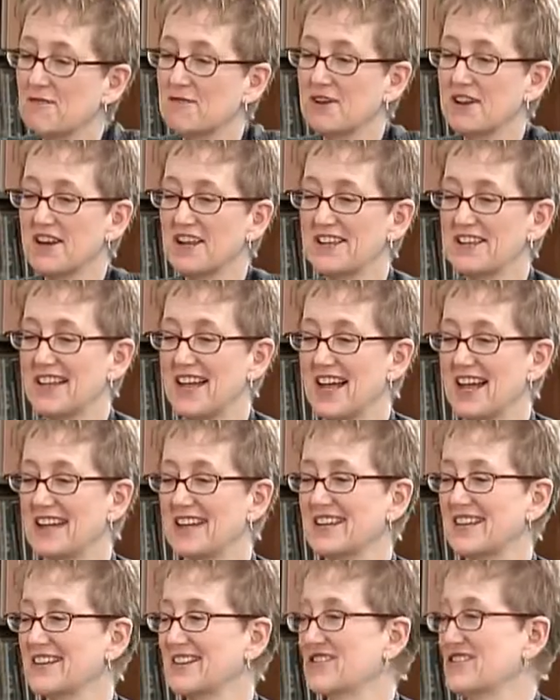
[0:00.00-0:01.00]
went
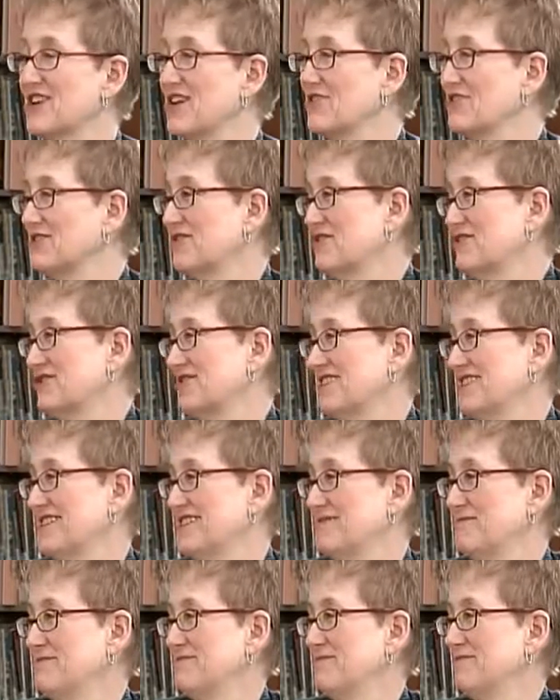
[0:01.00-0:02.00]
online and saw that there's
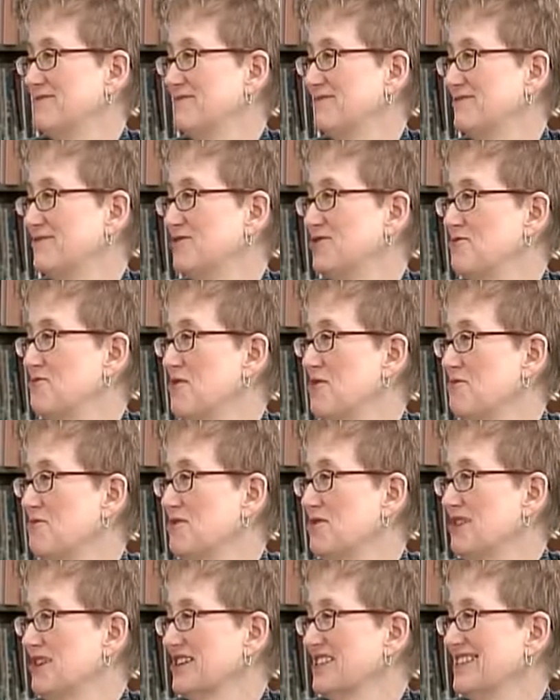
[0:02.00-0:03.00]
2 more
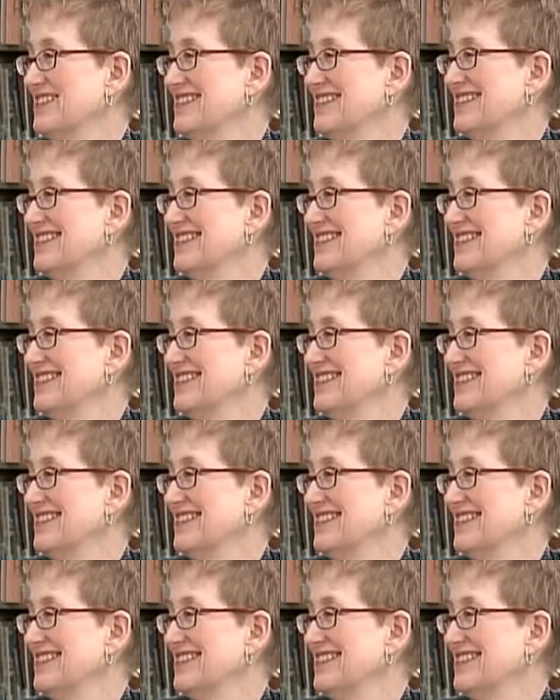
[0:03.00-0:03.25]
books.